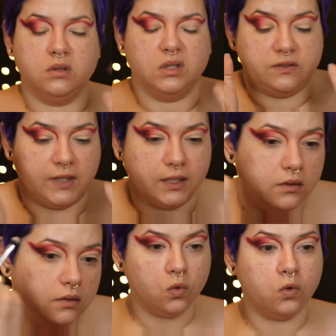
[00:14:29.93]
It's fine.
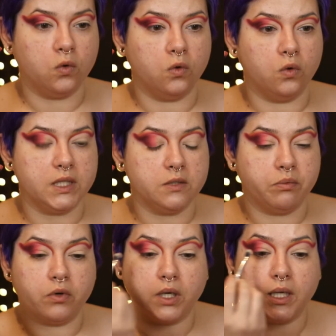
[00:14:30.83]
Ooh, that's
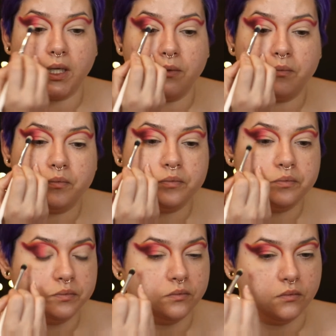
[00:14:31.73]
pretty.
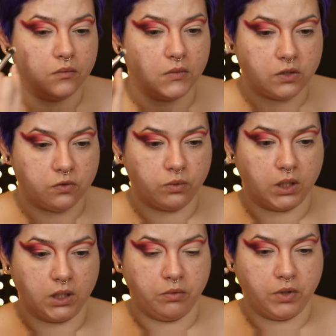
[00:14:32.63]
That's
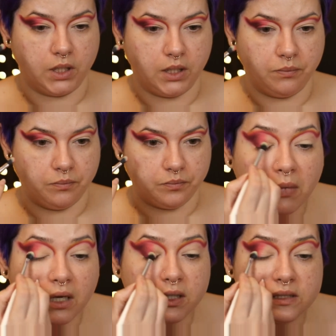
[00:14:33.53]
really pretty.
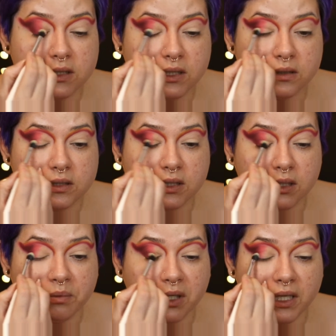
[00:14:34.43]
Malky's in here
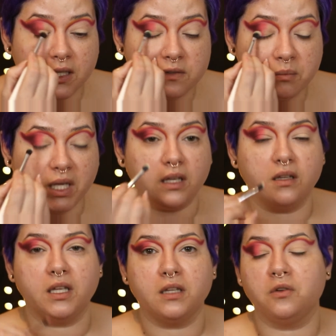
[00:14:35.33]
sleeping and he's
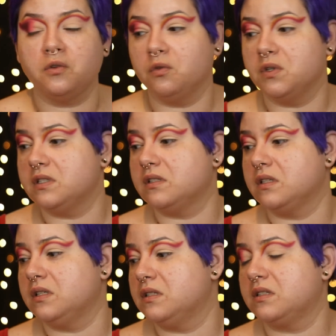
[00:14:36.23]
making like little noises
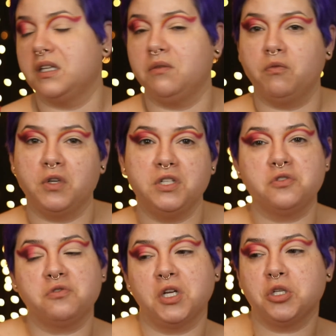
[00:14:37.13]
in his sleep when he
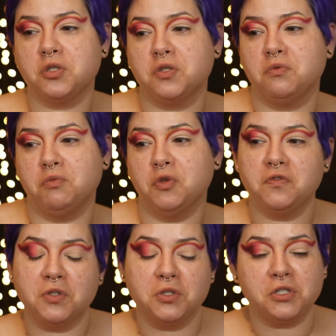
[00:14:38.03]
stretches and
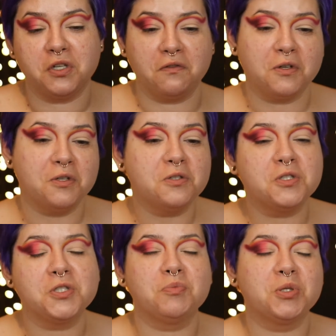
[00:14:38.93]
moves and stuff, and it's
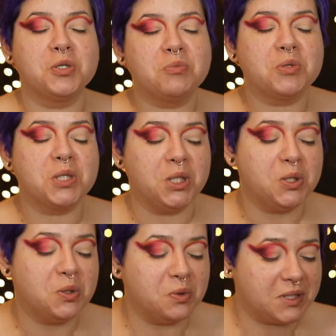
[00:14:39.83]
super duper
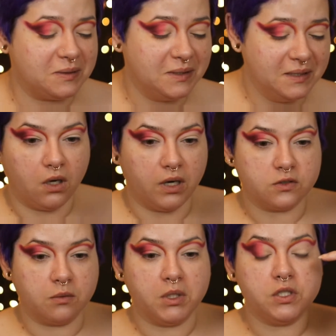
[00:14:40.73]
cute.
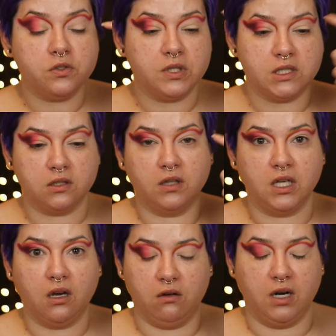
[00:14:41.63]
Alright, so I'm going to do this on
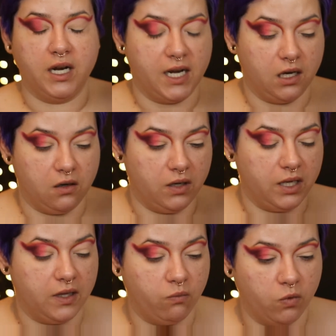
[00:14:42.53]
the other eye now
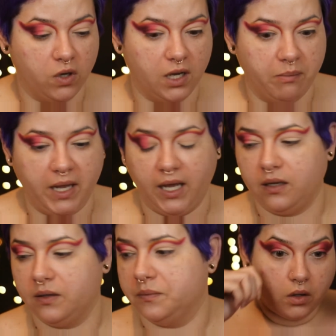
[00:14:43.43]
and then we'll come back.